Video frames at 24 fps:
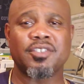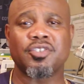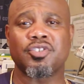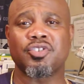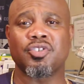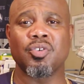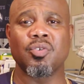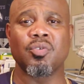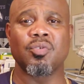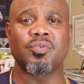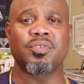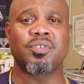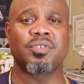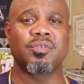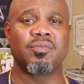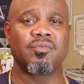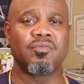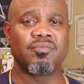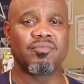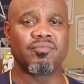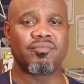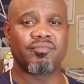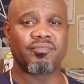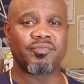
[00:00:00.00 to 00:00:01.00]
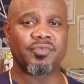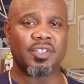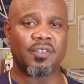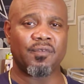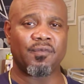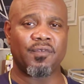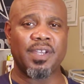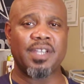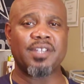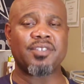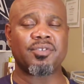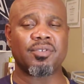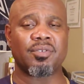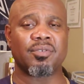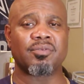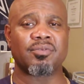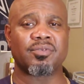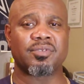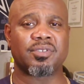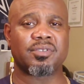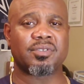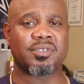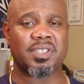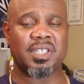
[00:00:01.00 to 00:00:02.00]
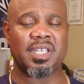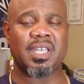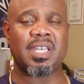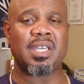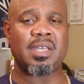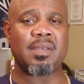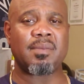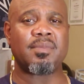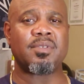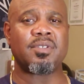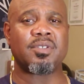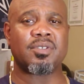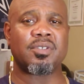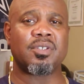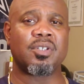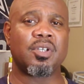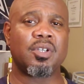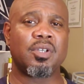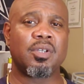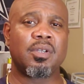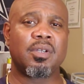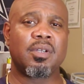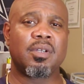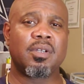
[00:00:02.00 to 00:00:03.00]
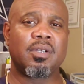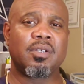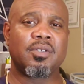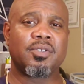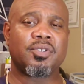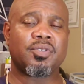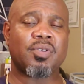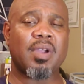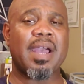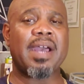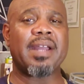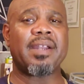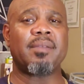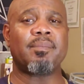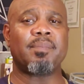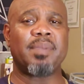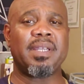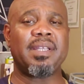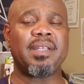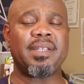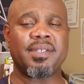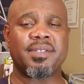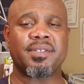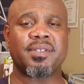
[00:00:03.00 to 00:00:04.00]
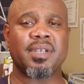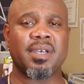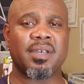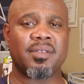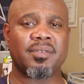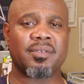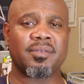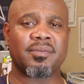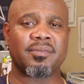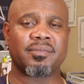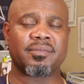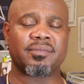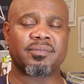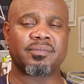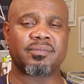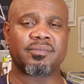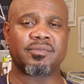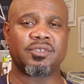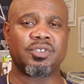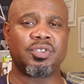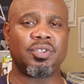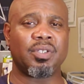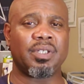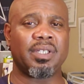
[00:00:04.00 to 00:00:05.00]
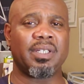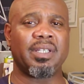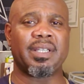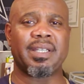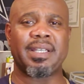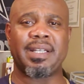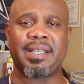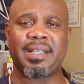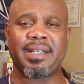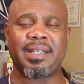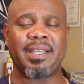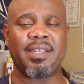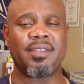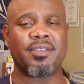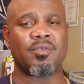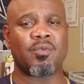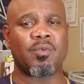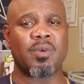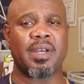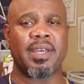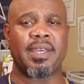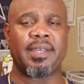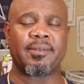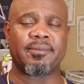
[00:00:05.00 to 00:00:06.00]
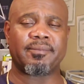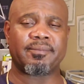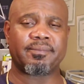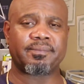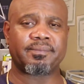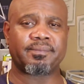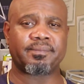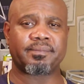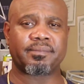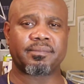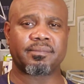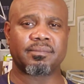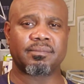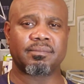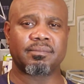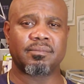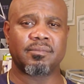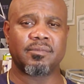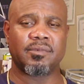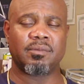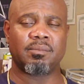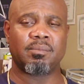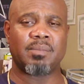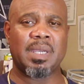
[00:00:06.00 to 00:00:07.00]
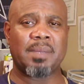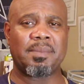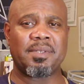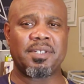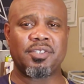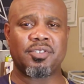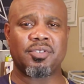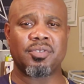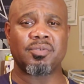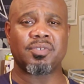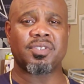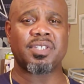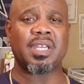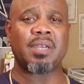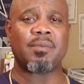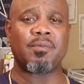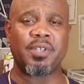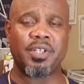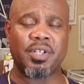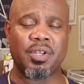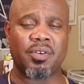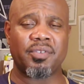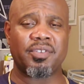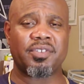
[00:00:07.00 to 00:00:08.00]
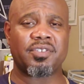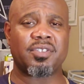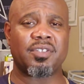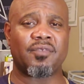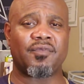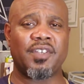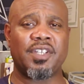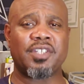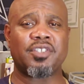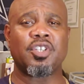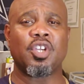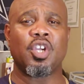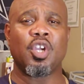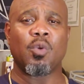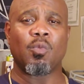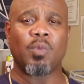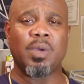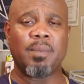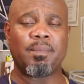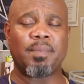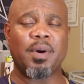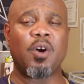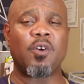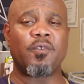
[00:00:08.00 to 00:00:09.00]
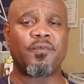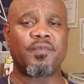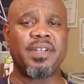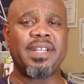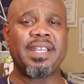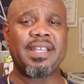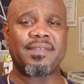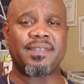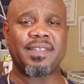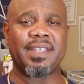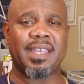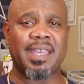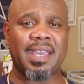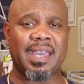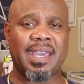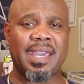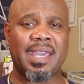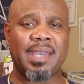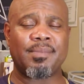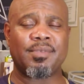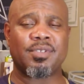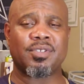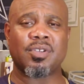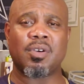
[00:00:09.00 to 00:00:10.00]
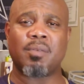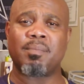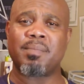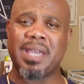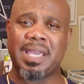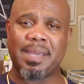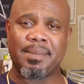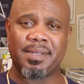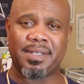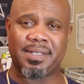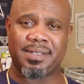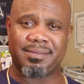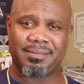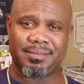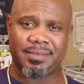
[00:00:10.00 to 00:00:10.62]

is two divisional teams trying to beat each other. You can look at it either way. Maybe these two teams, we know this division, we both need the game, so maybe